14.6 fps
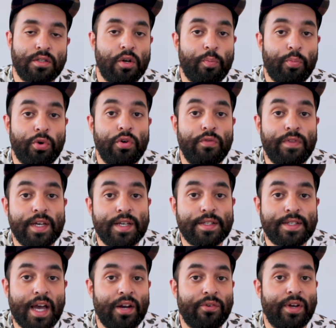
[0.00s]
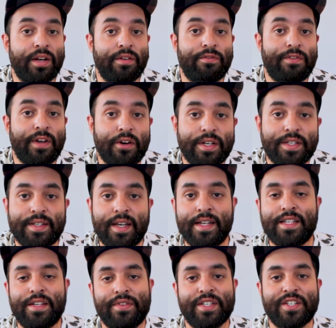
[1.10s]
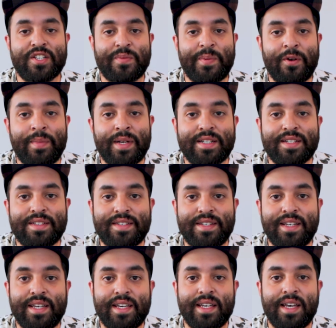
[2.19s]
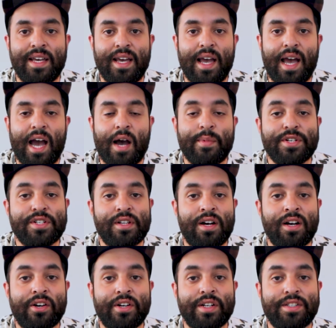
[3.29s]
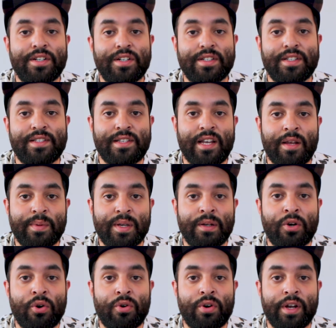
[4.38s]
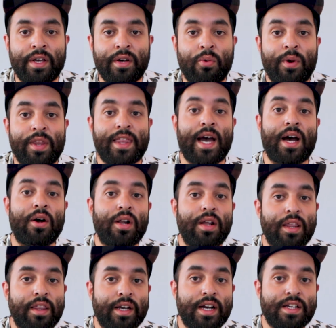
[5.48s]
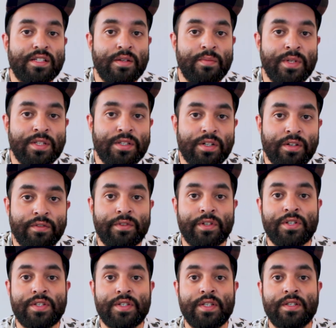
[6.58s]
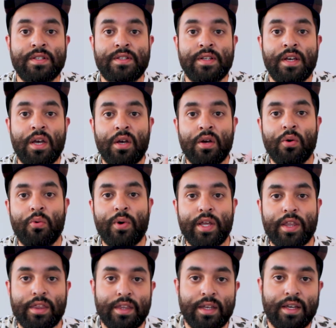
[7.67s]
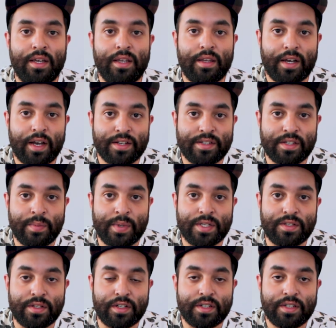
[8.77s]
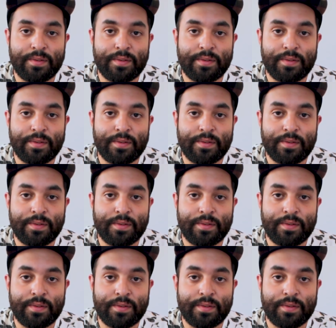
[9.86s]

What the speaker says: So to prove this, I ran a very scientific experiment to see how much longer it took to set up Concordia without the custom insert versus with the custom insert.